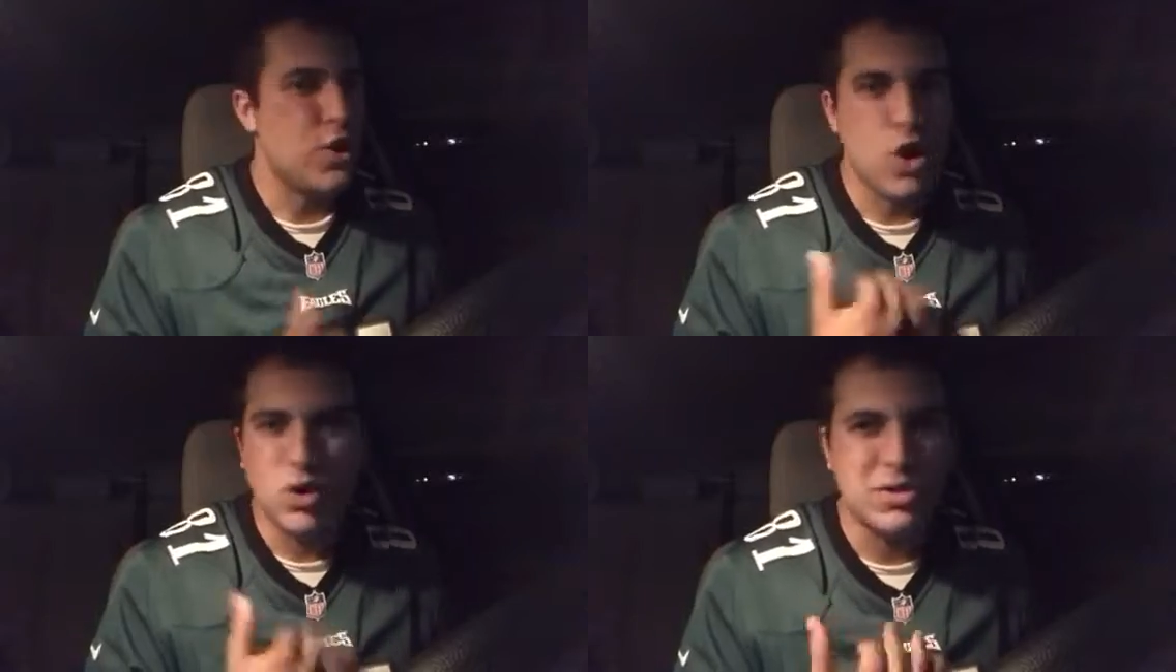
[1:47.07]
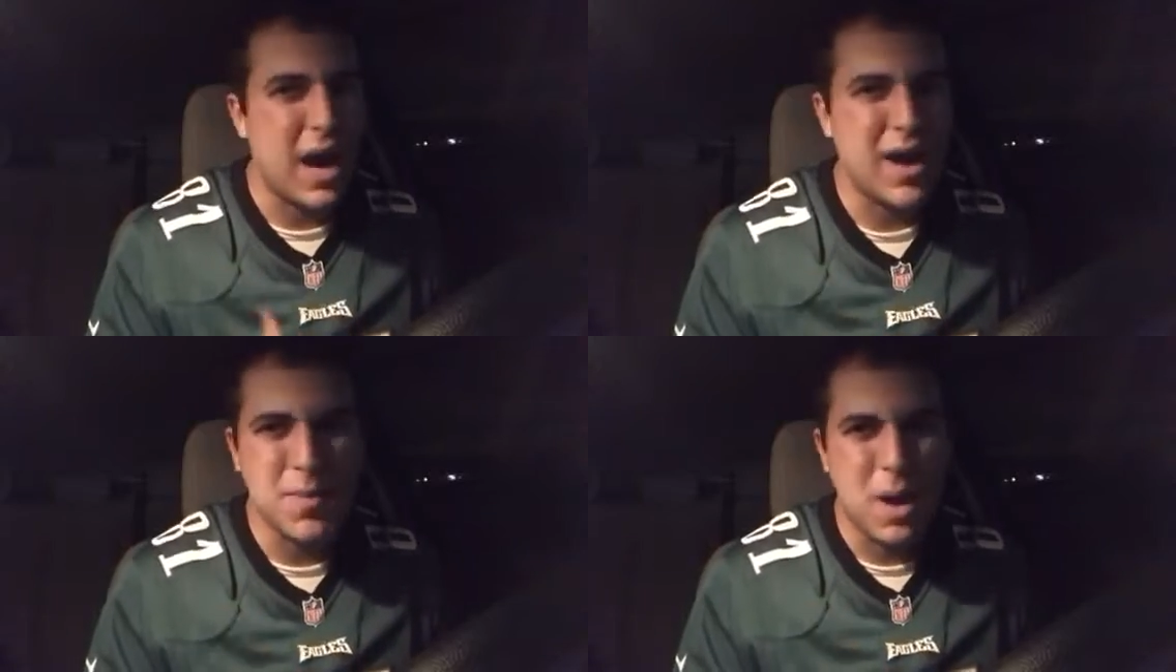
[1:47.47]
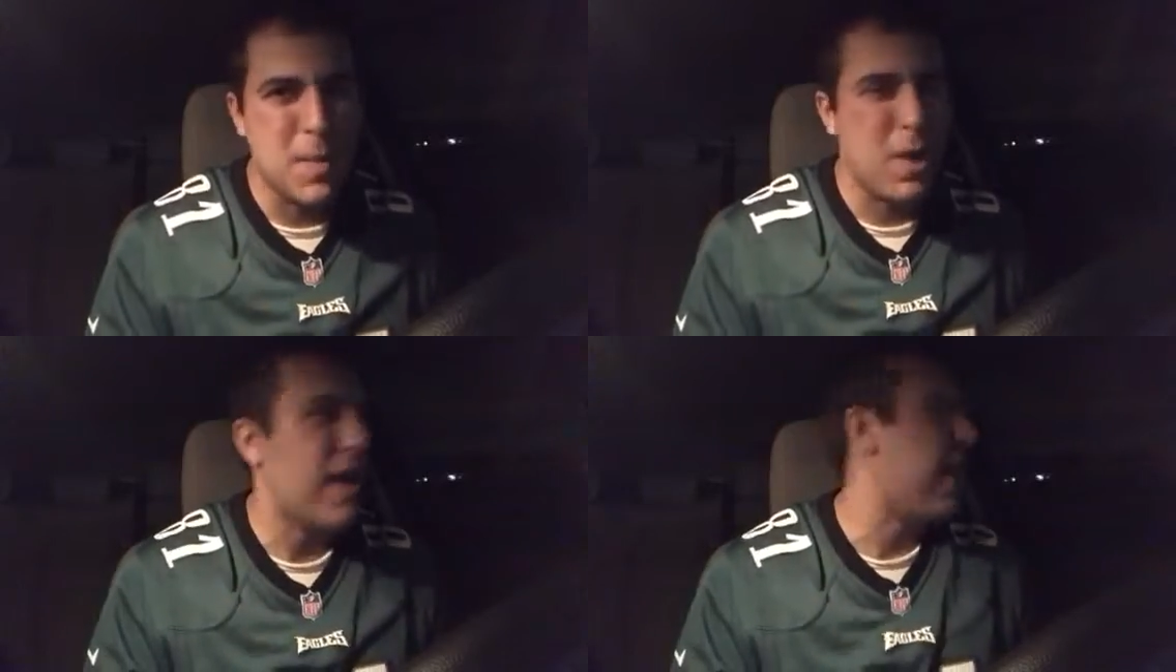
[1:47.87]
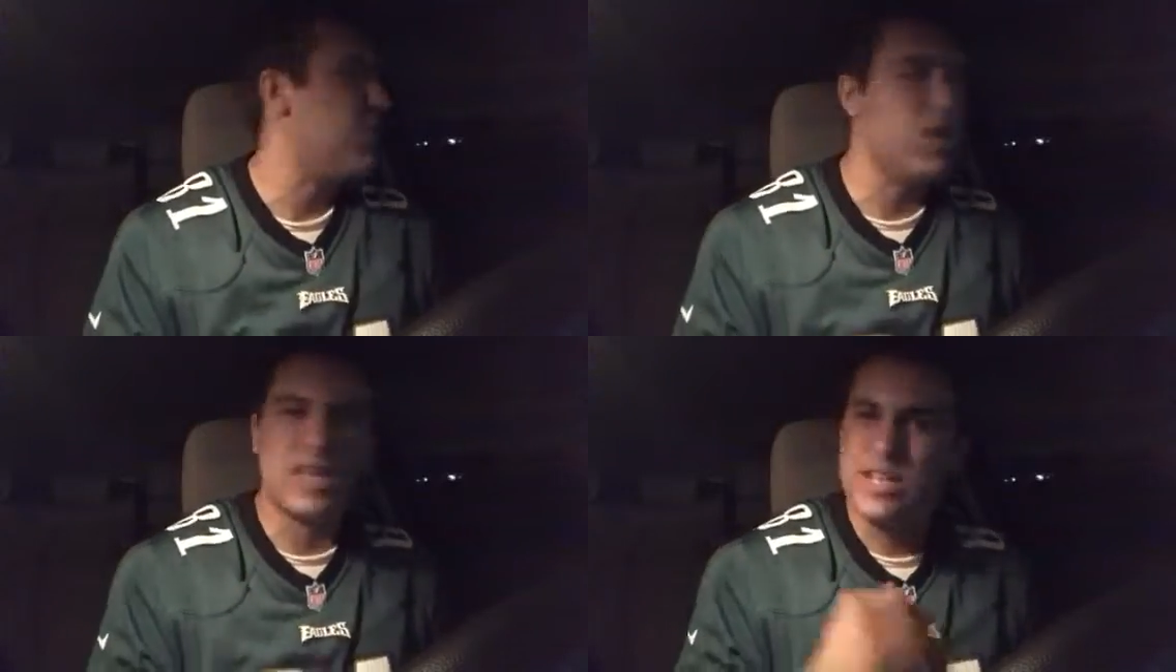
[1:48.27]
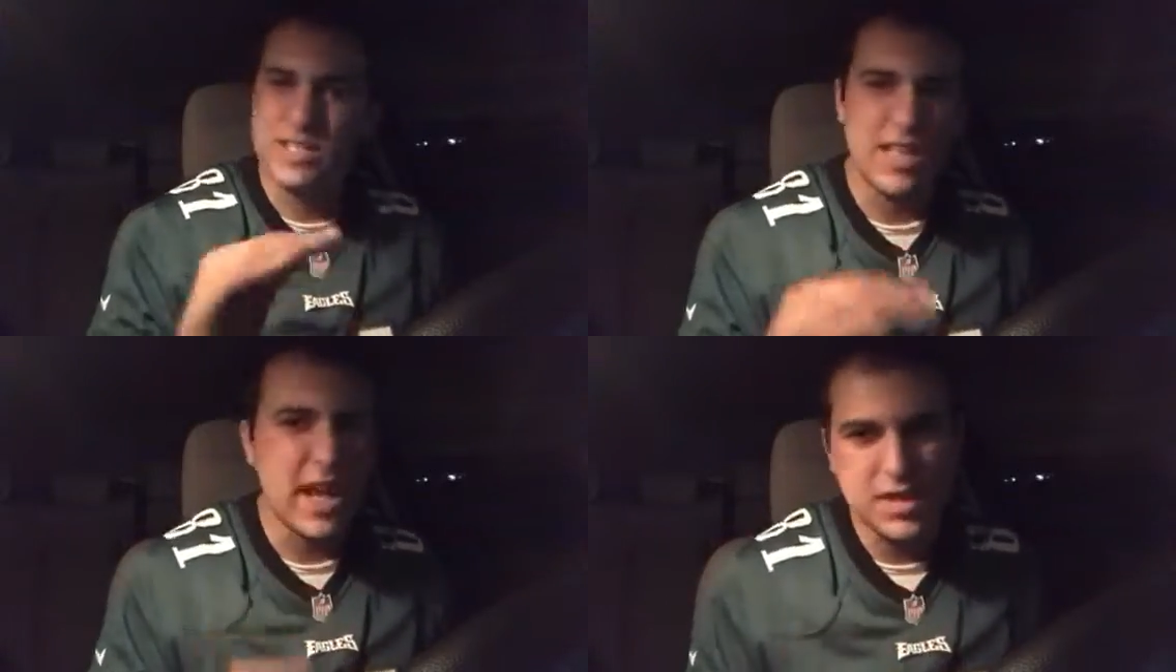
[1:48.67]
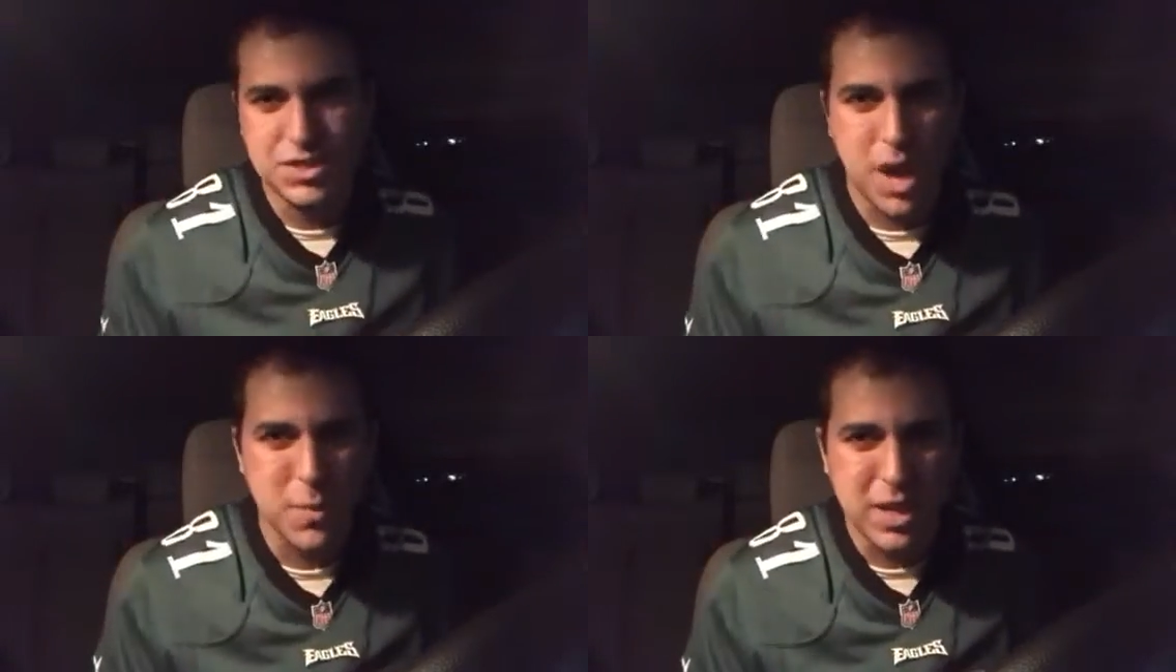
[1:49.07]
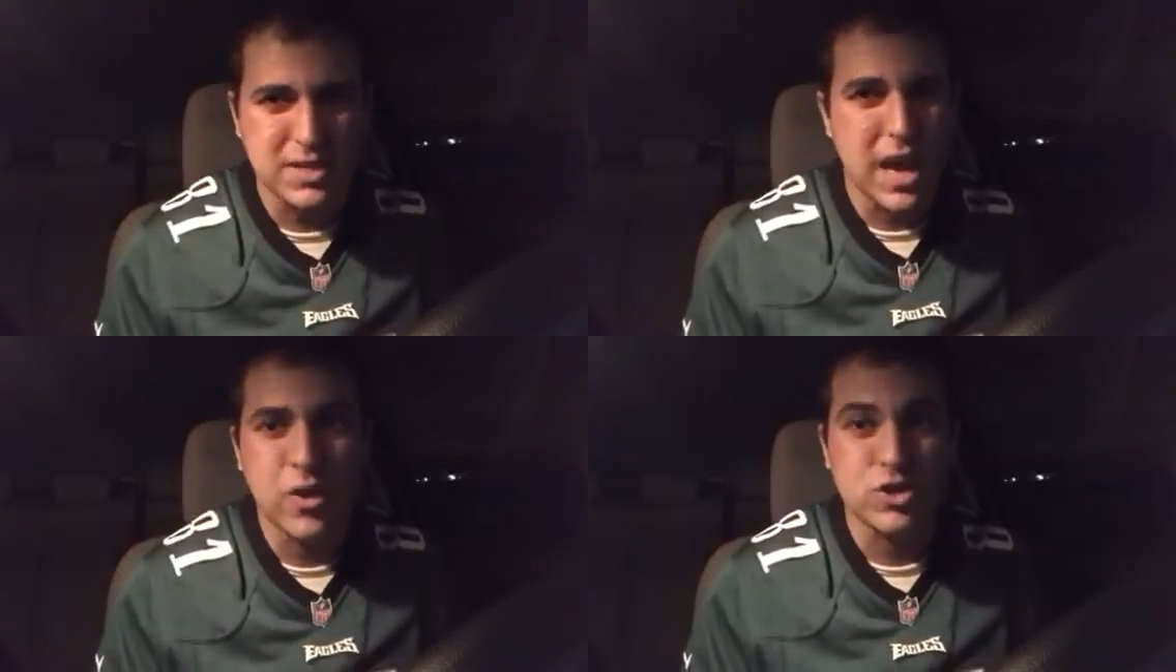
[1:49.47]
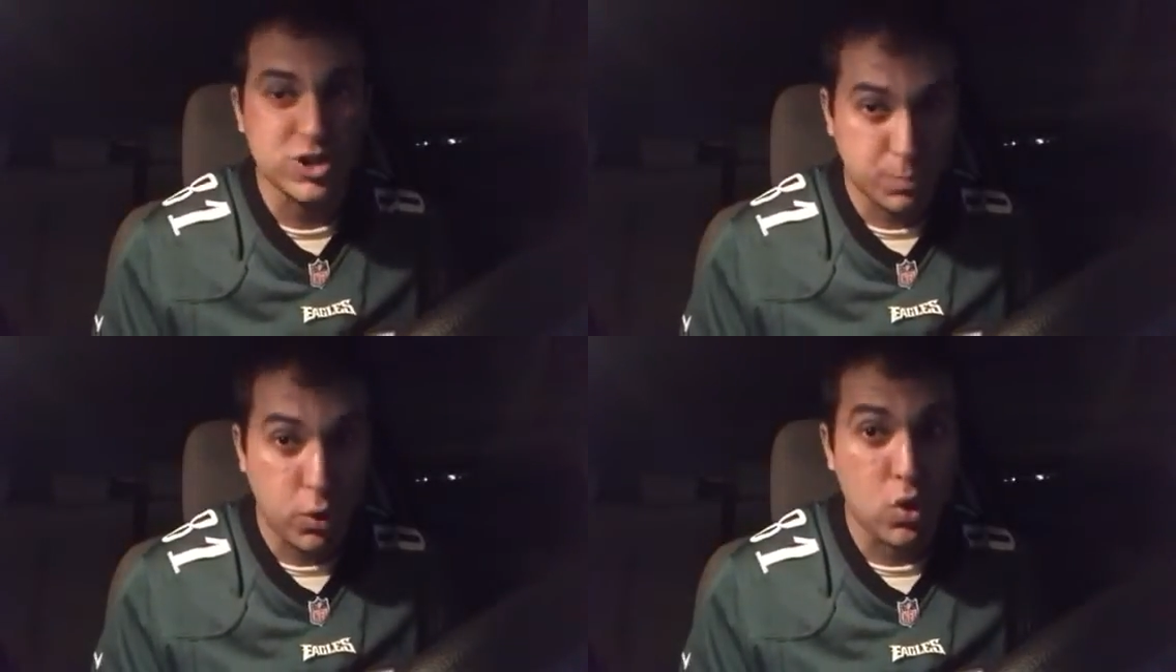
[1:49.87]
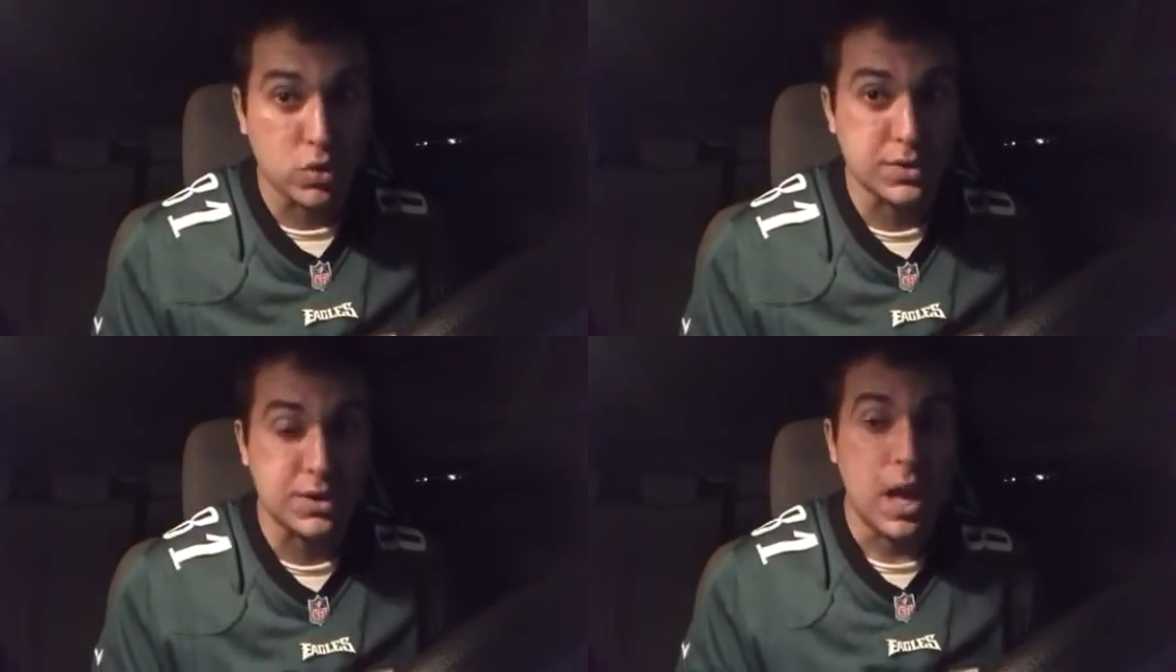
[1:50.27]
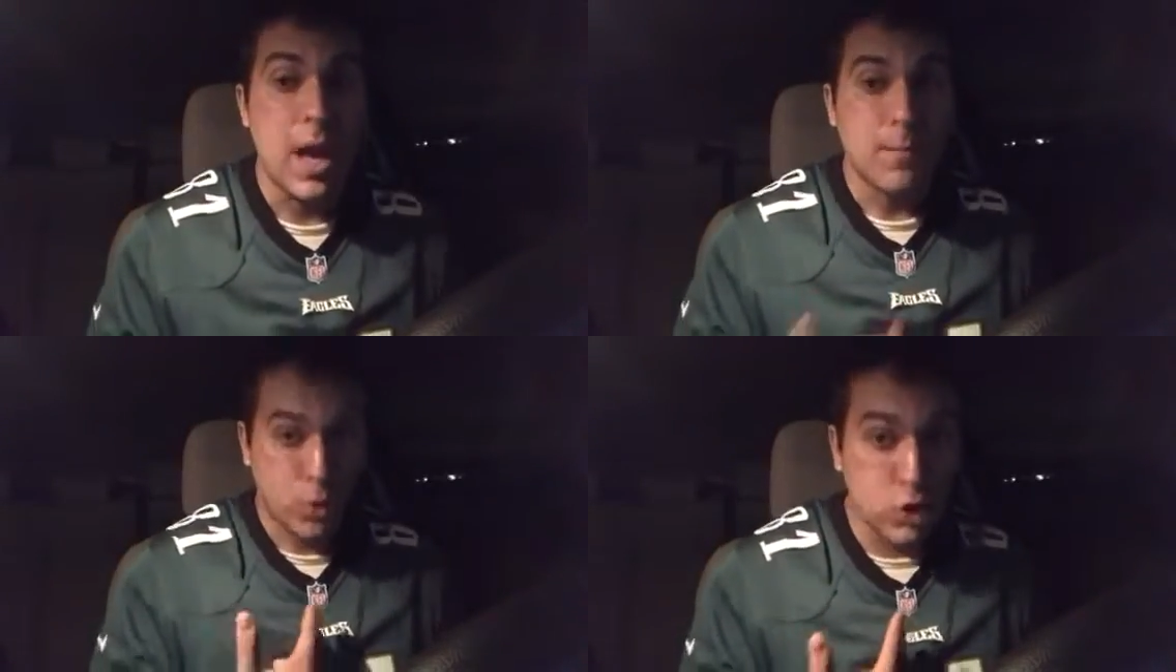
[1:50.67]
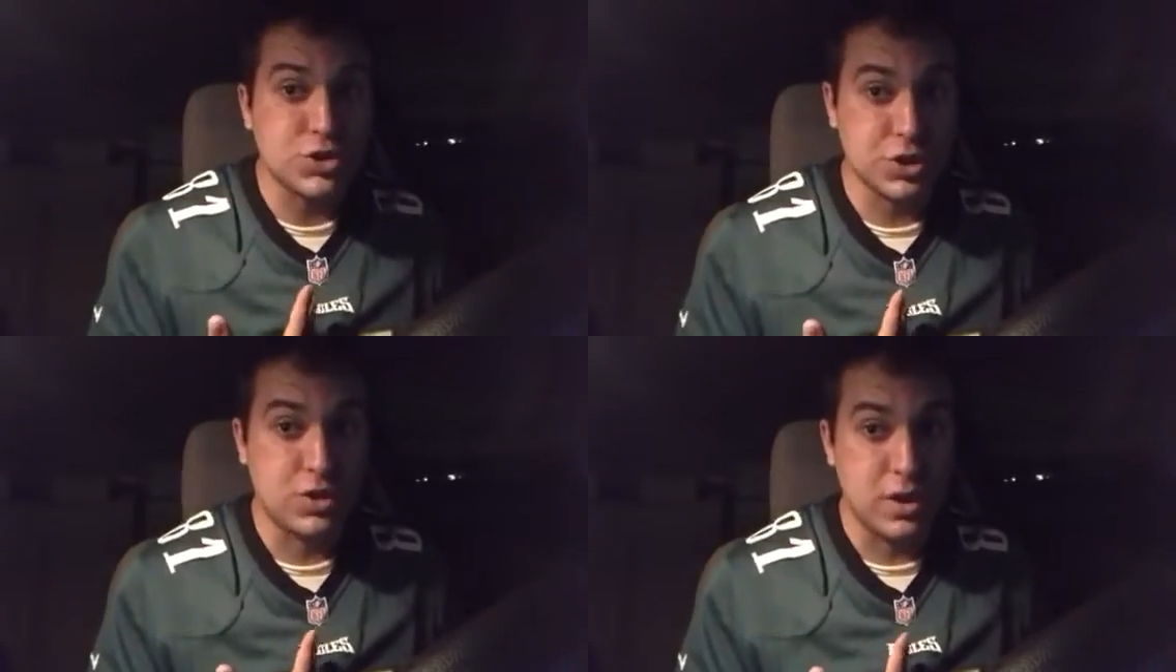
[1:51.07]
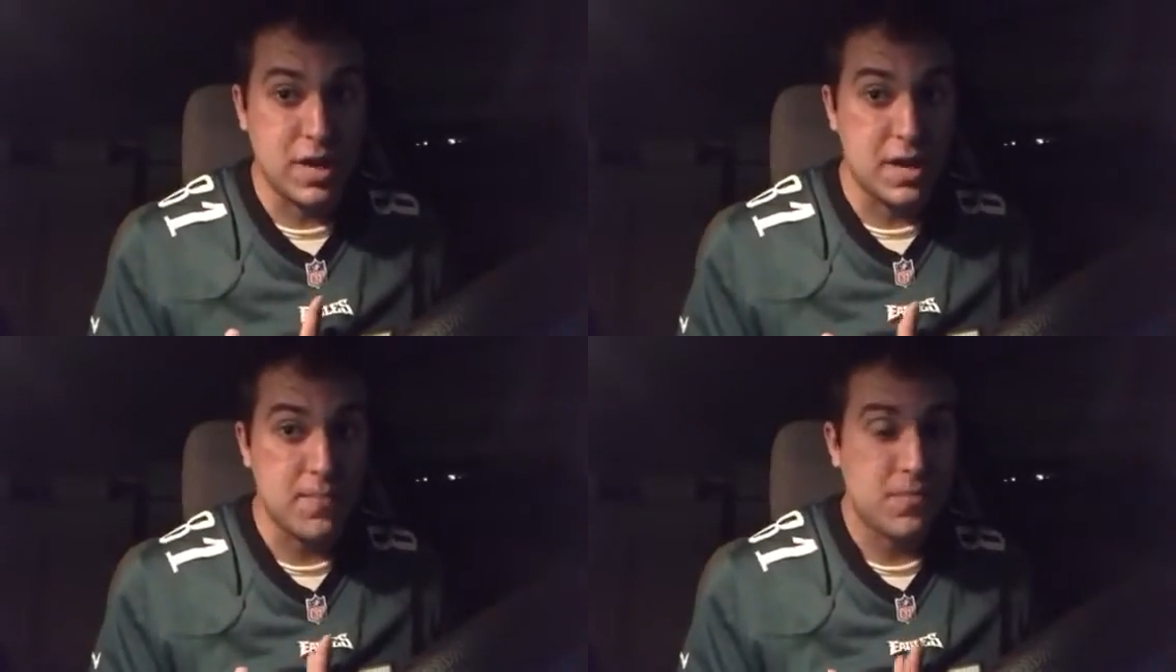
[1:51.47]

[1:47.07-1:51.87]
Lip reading: No doubt in my mind. I think he's the next coming of Darren Sproles, personally.